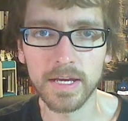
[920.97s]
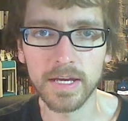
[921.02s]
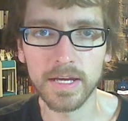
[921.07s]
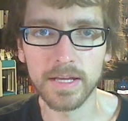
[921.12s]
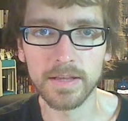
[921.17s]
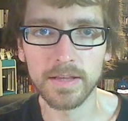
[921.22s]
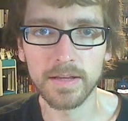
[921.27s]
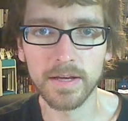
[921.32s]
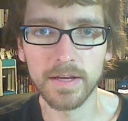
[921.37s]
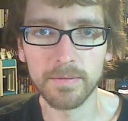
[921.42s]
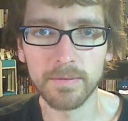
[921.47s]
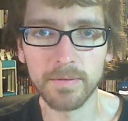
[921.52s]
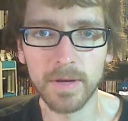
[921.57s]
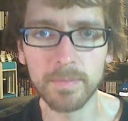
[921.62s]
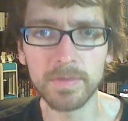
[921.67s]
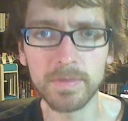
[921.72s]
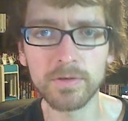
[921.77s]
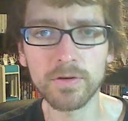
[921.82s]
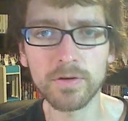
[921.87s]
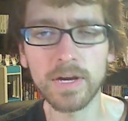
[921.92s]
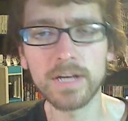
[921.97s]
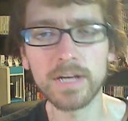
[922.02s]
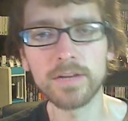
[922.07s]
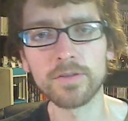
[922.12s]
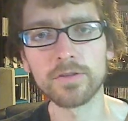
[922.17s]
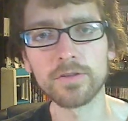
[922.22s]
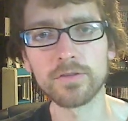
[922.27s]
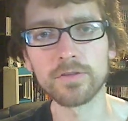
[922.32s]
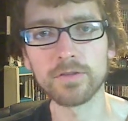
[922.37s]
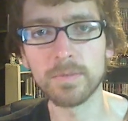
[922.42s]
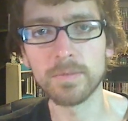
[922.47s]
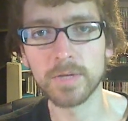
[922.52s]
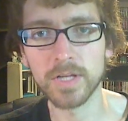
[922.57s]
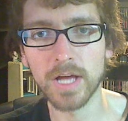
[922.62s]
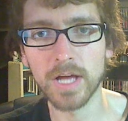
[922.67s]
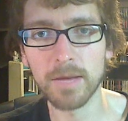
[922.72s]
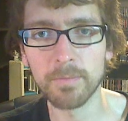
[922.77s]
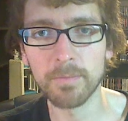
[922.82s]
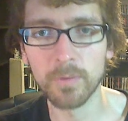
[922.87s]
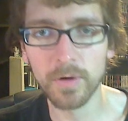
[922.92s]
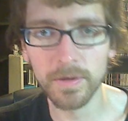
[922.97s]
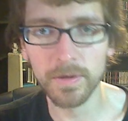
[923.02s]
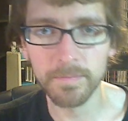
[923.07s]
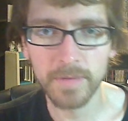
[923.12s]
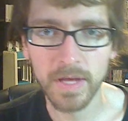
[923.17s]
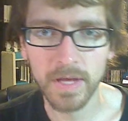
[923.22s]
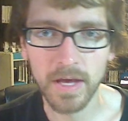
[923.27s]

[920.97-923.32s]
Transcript: And I've been trying to stream a lot more.